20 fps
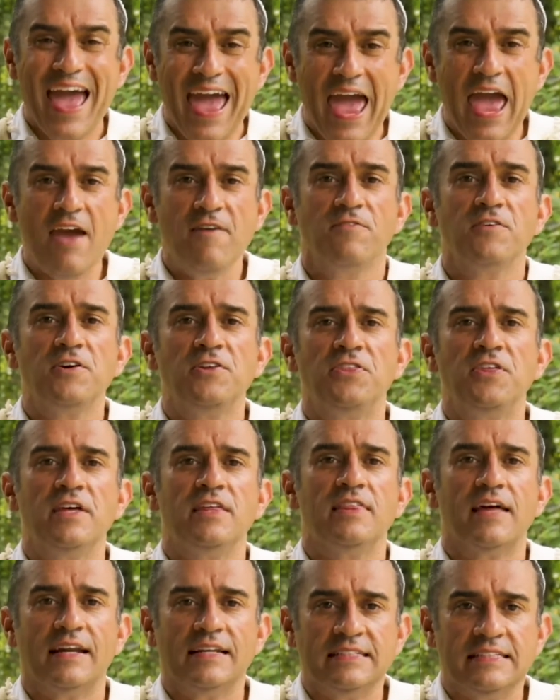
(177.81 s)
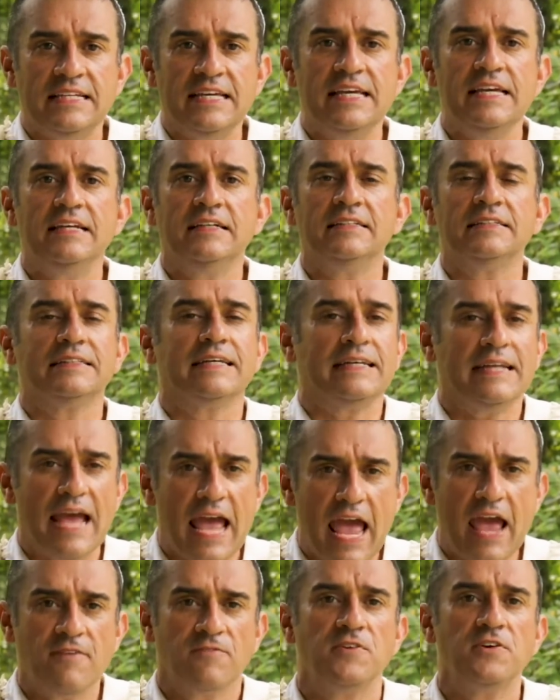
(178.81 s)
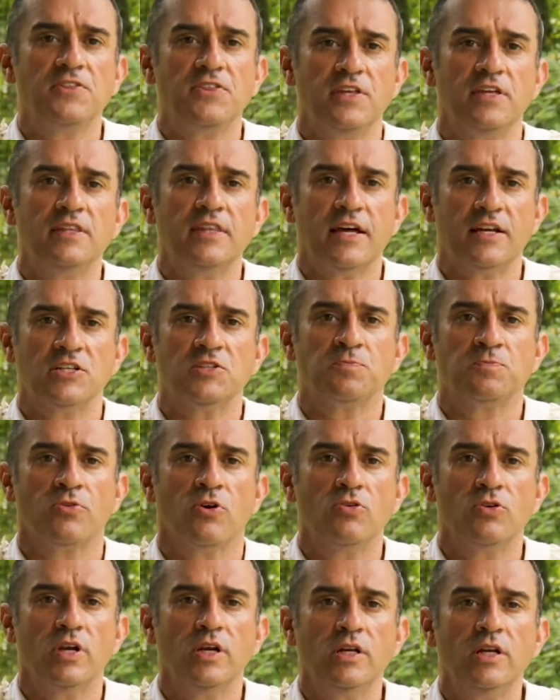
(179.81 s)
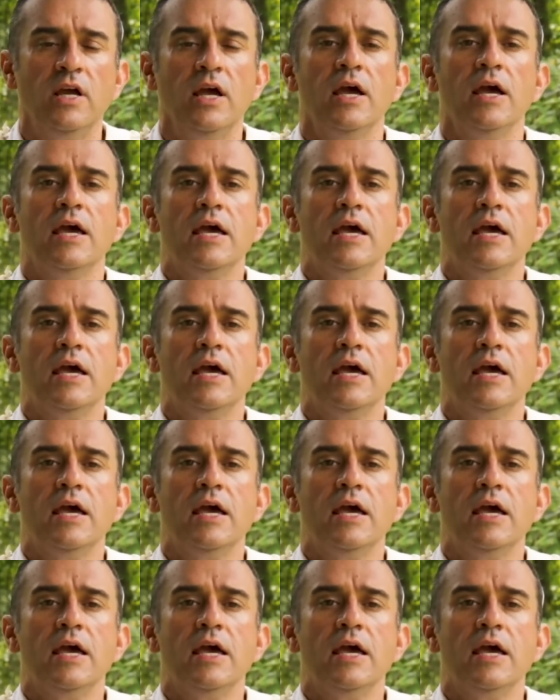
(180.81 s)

everything that is healed and everything that is broken